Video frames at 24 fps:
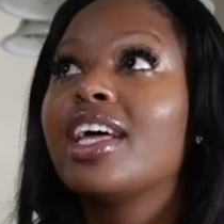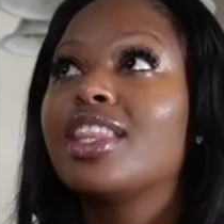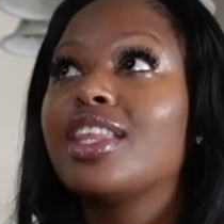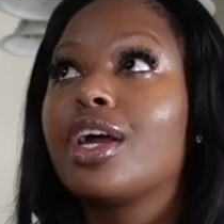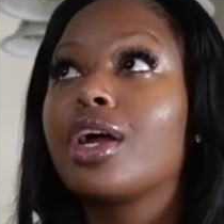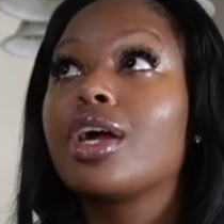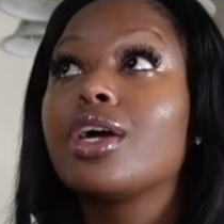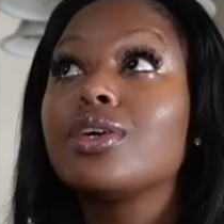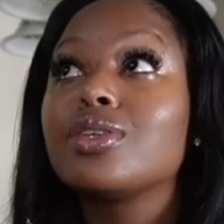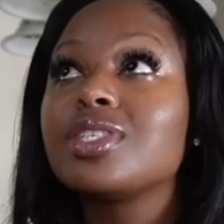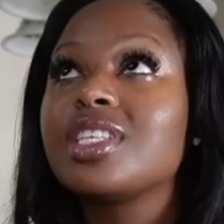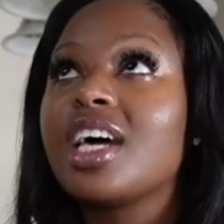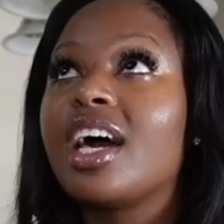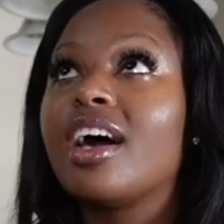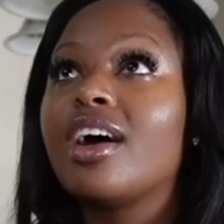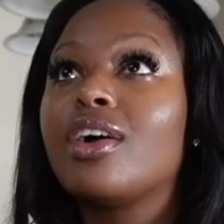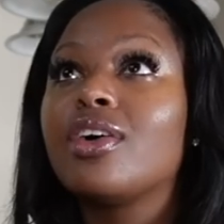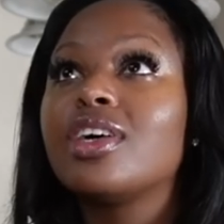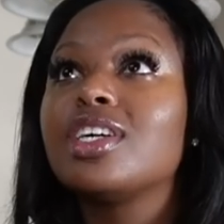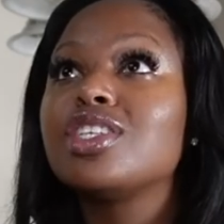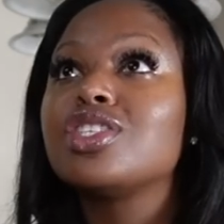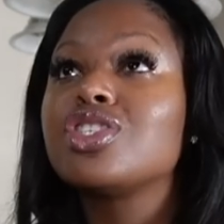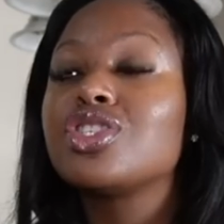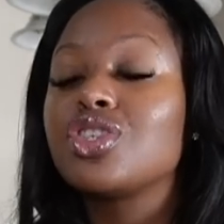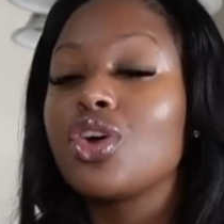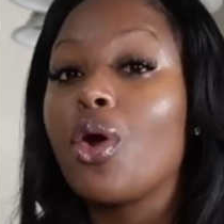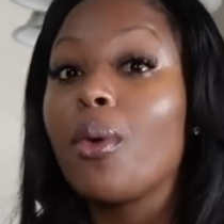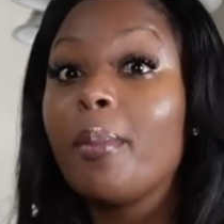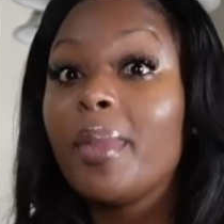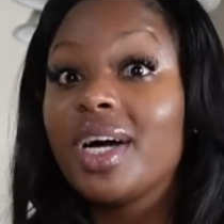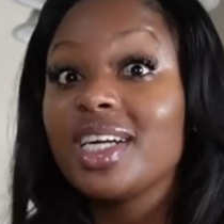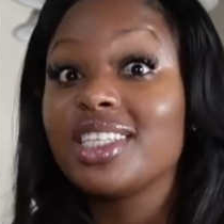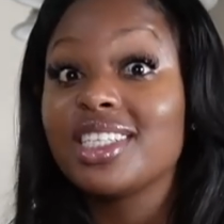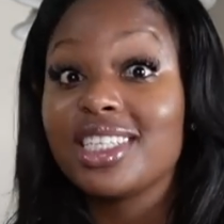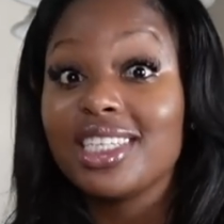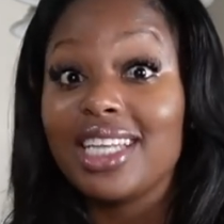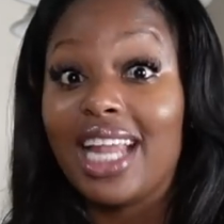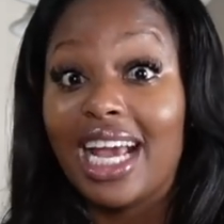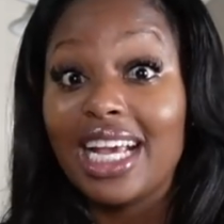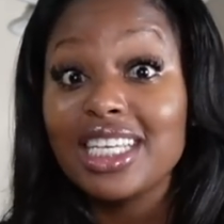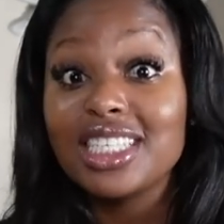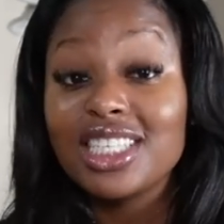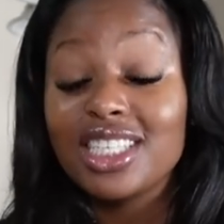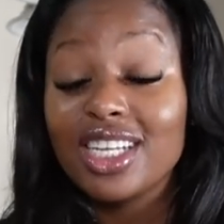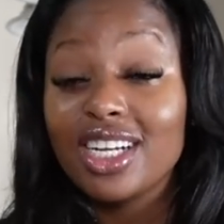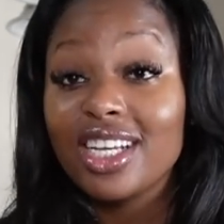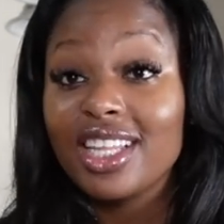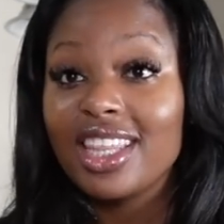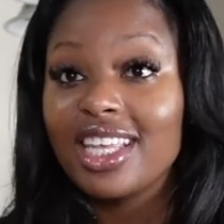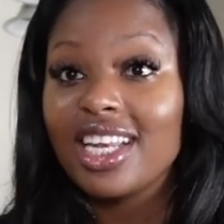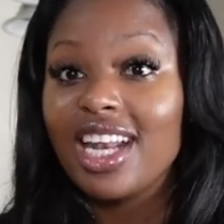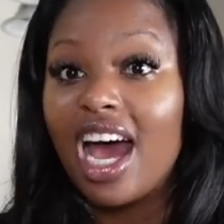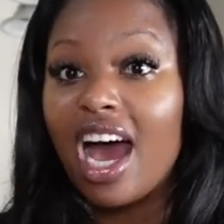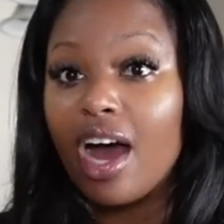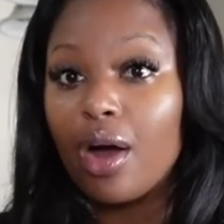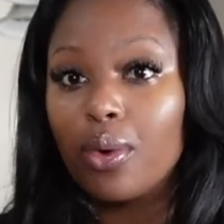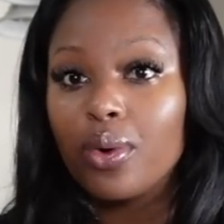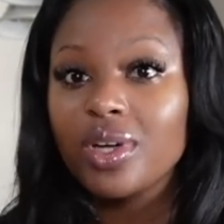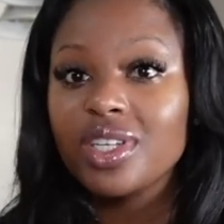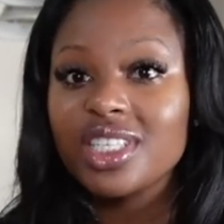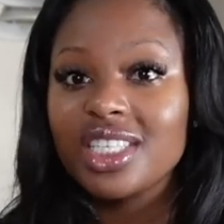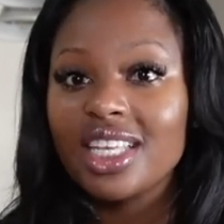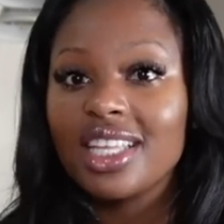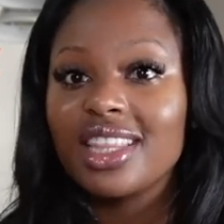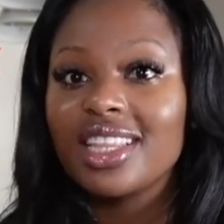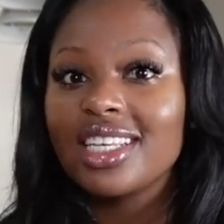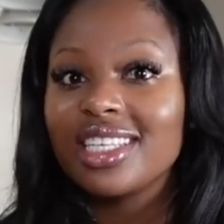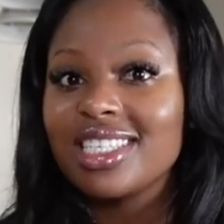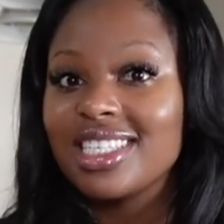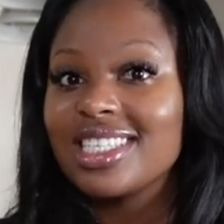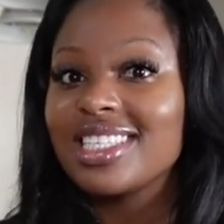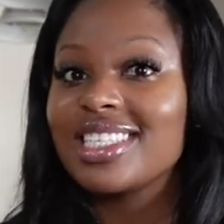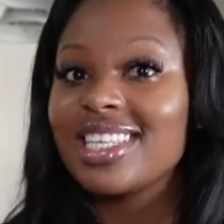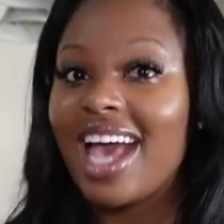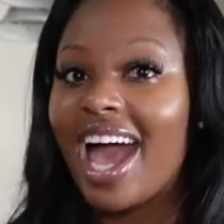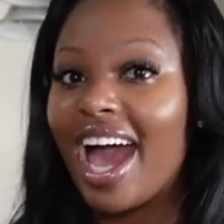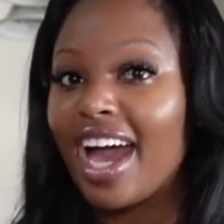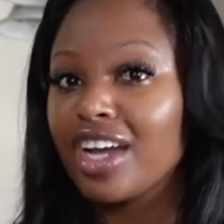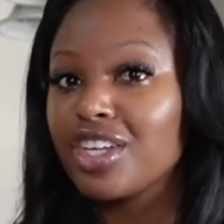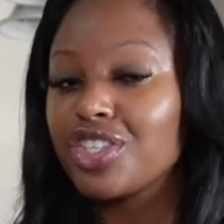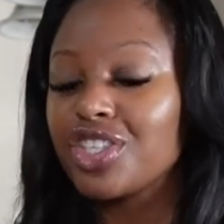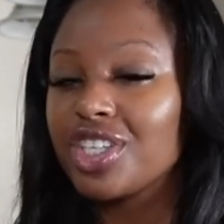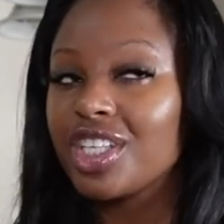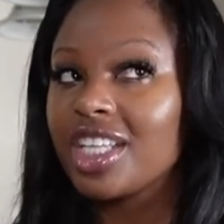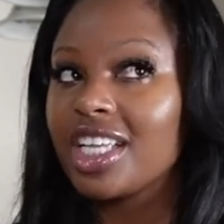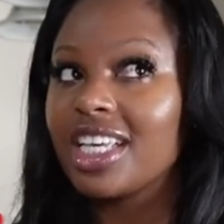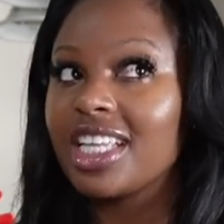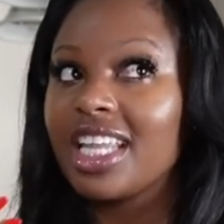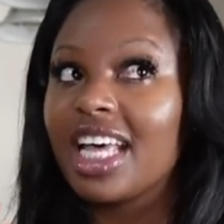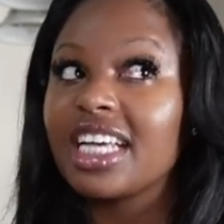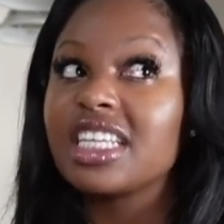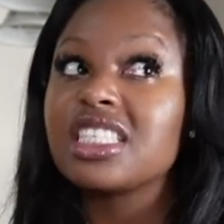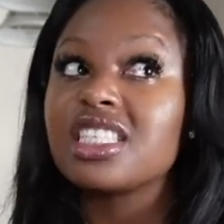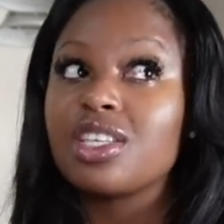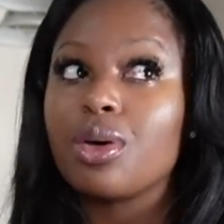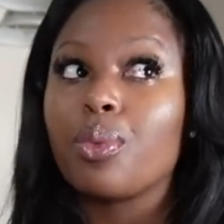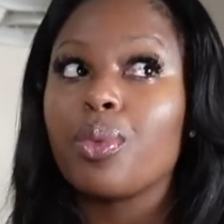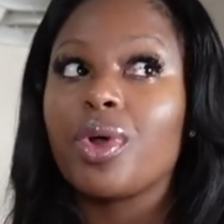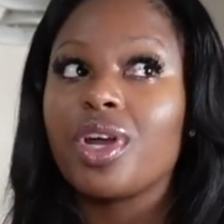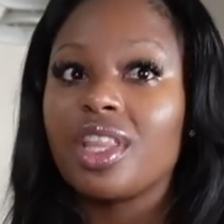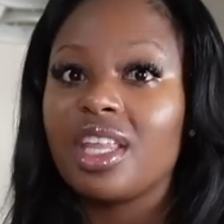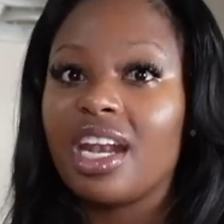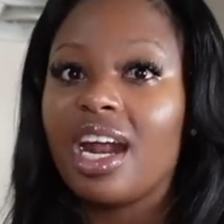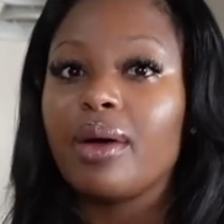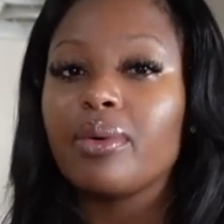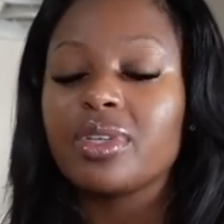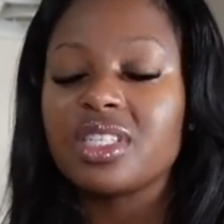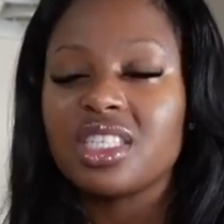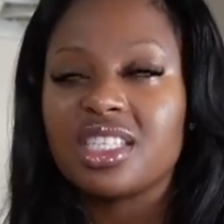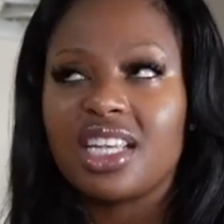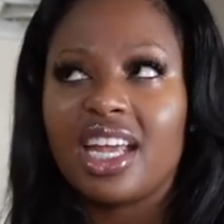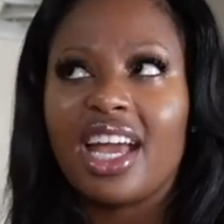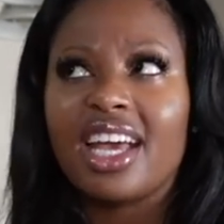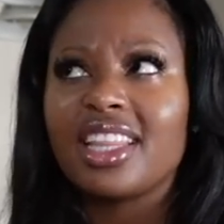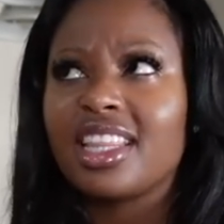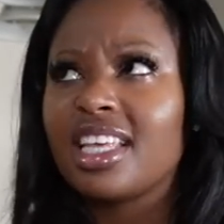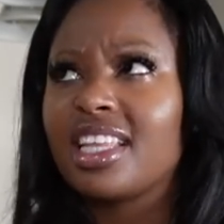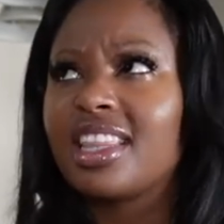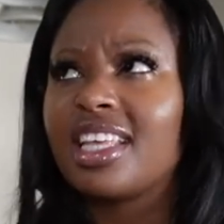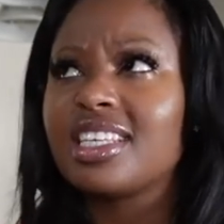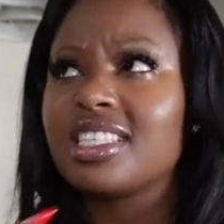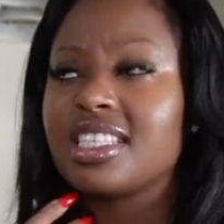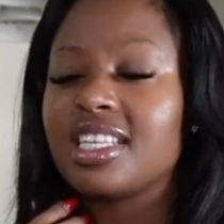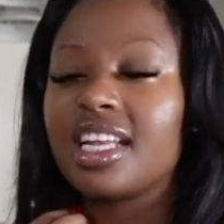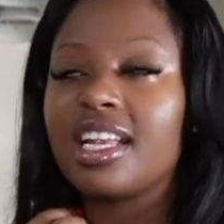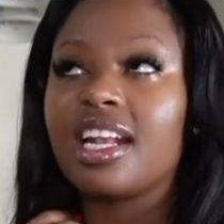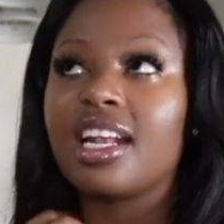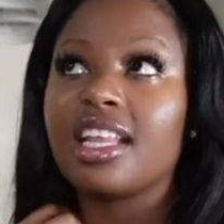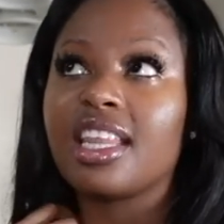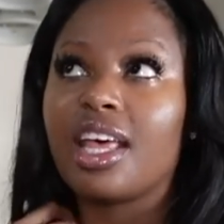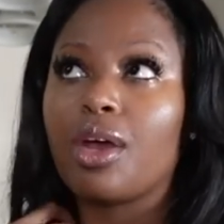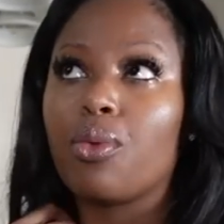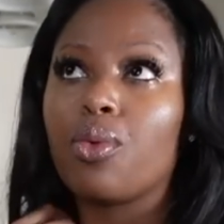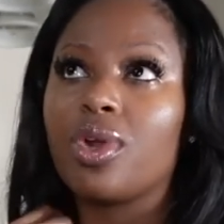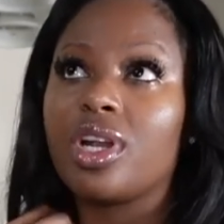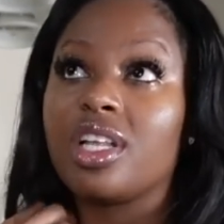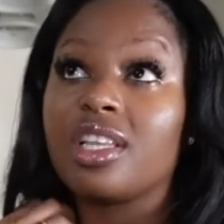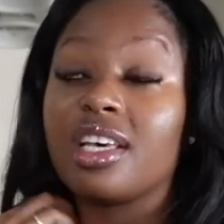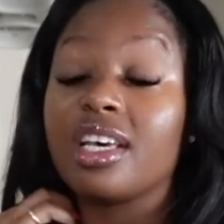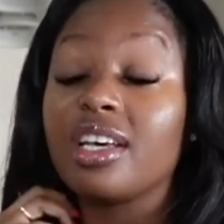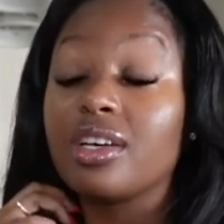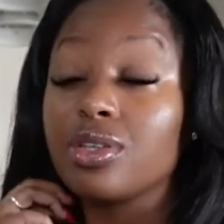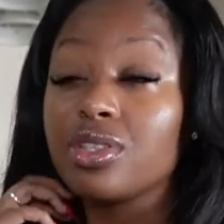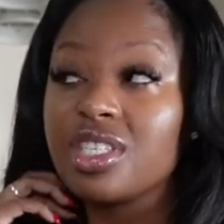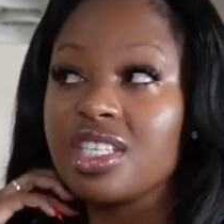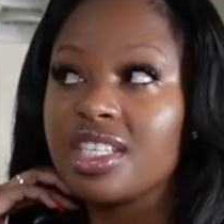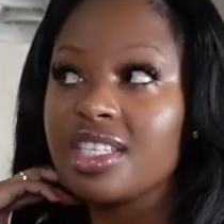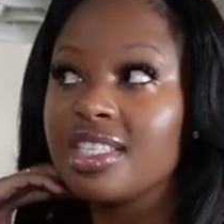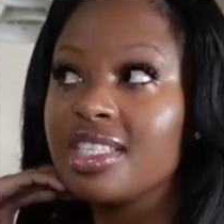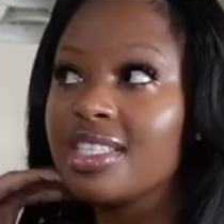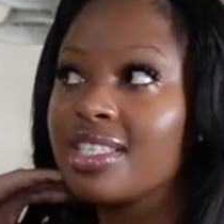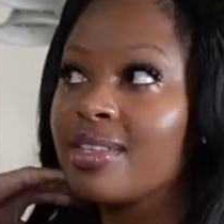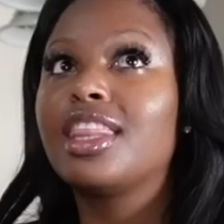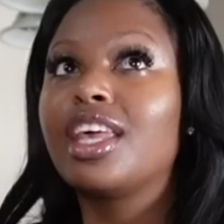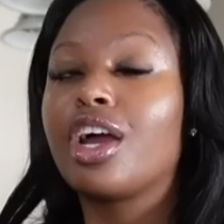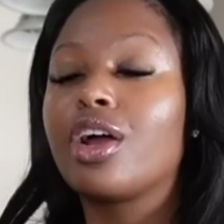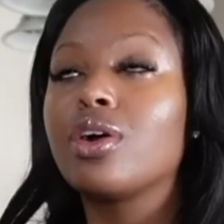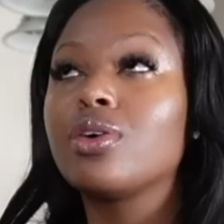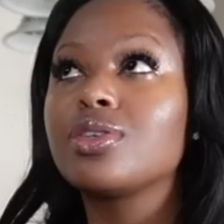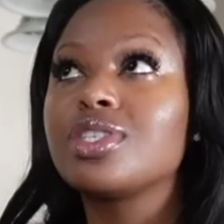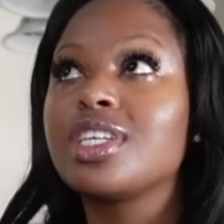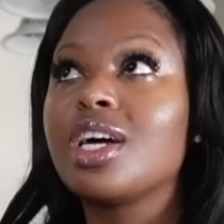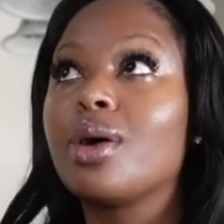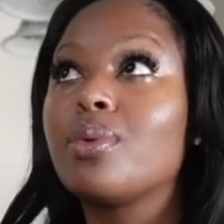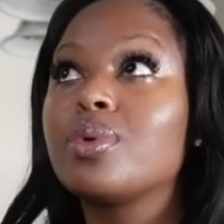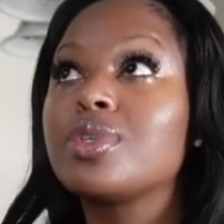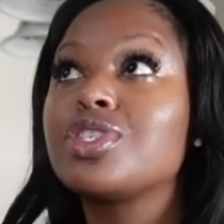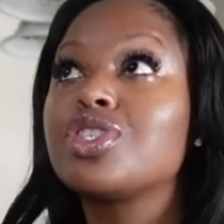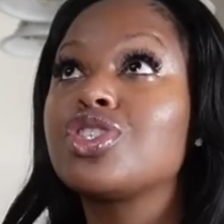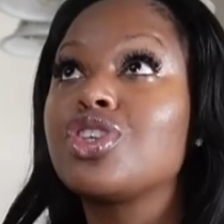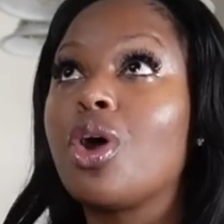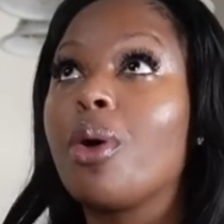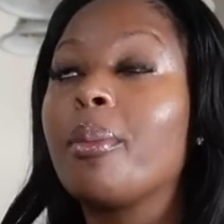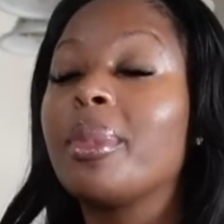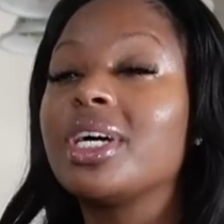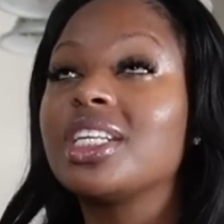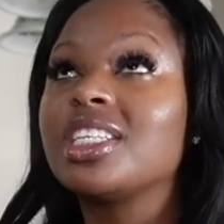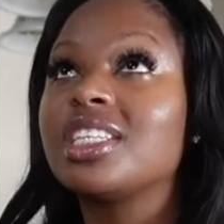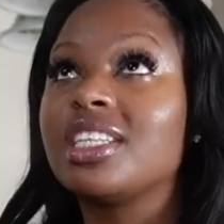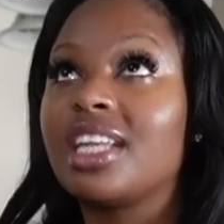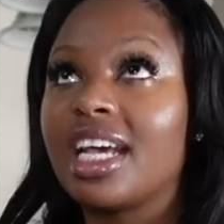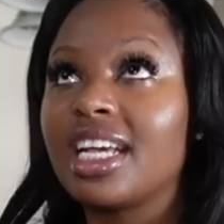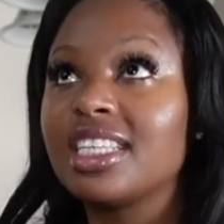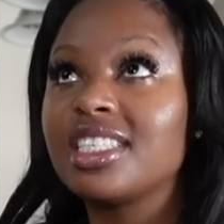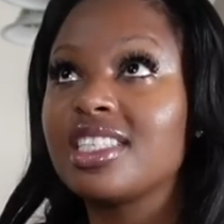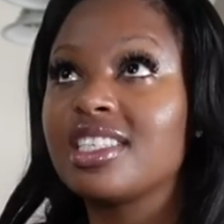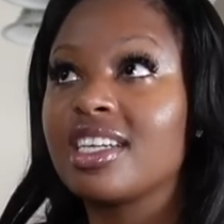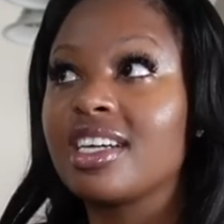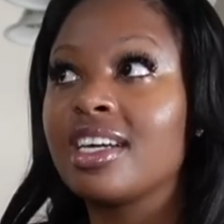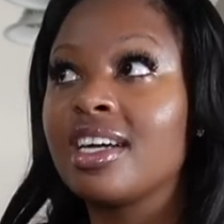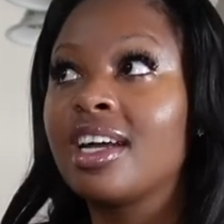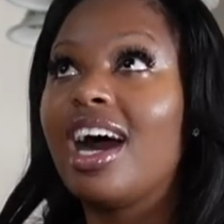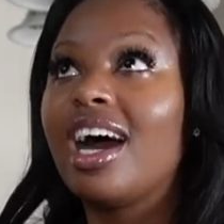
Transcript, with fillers: their hotel is so much nicer than ours. And this is actually like somewhere that I would stay. I think they stayed at like one of the Hiltons. Their hotel was so much nicer.